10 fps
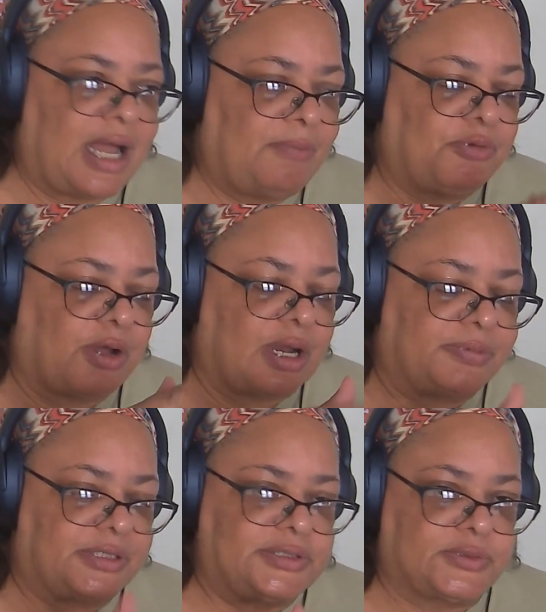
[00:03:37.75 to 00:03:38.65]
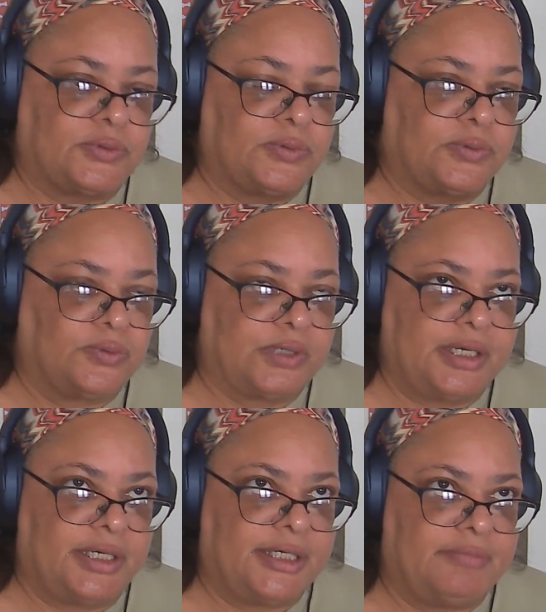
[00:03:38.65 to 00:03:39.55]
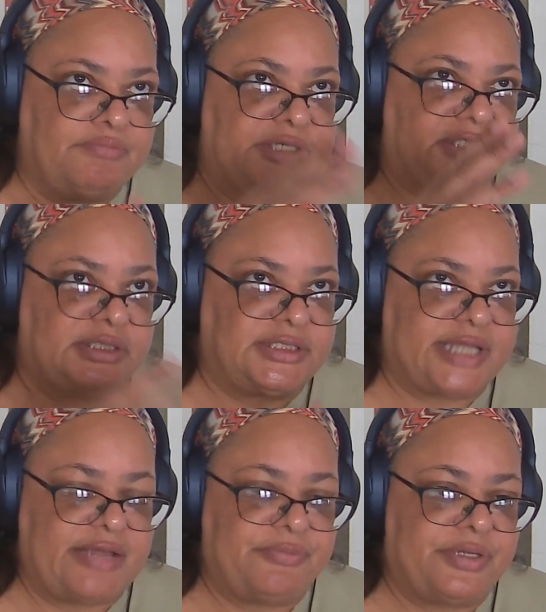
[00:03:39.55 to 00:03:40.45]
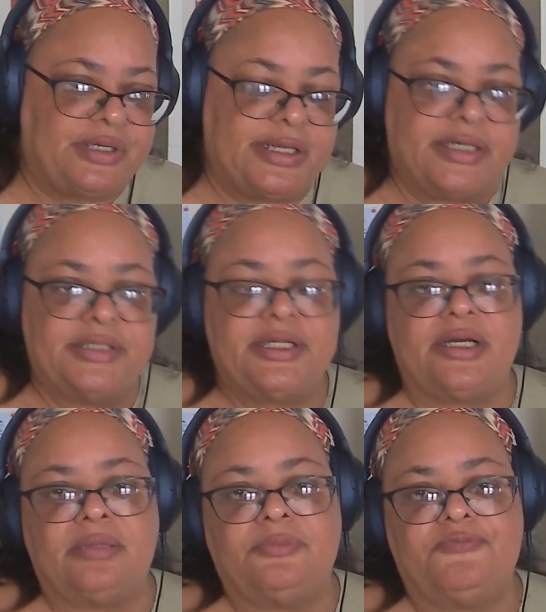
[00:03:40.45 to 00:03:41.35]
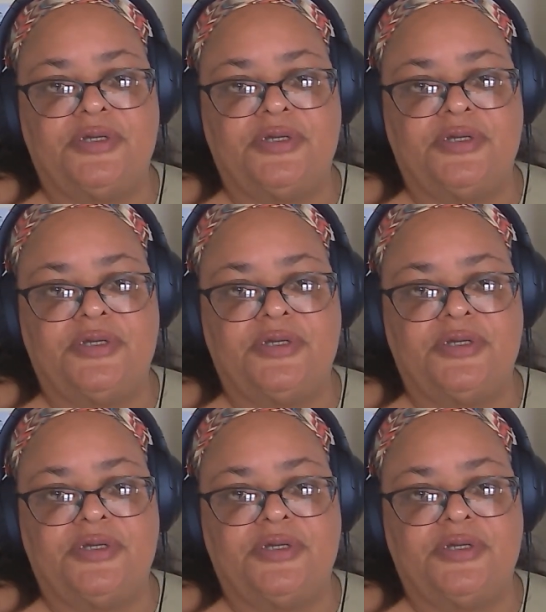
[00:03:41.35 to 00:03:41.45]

I brought up the school um, mission statement and um,